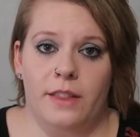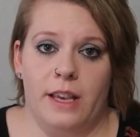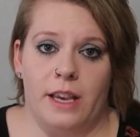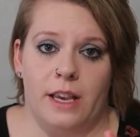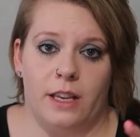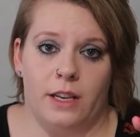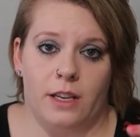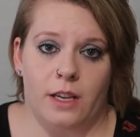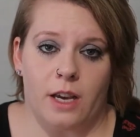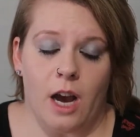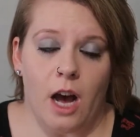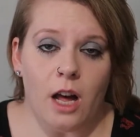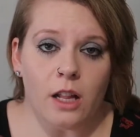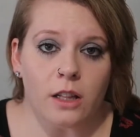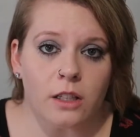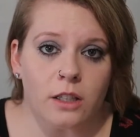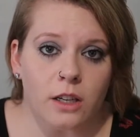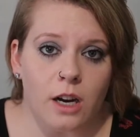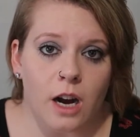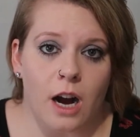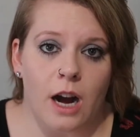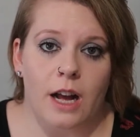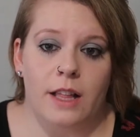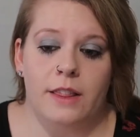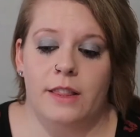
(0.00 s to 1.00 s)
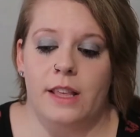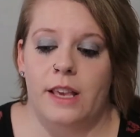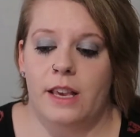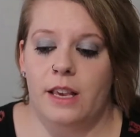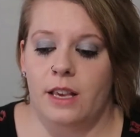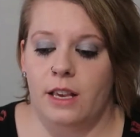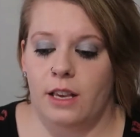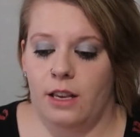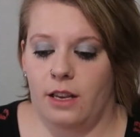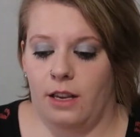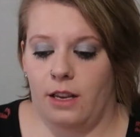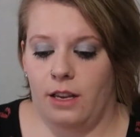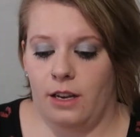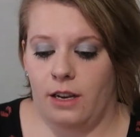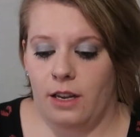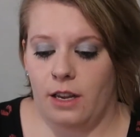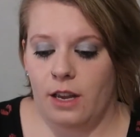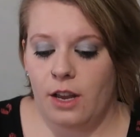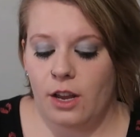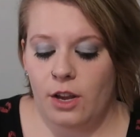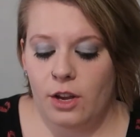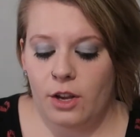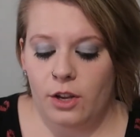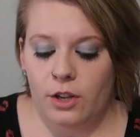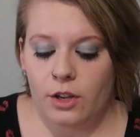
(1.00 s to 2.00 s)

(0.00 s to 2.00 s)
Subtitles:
they could color on, they could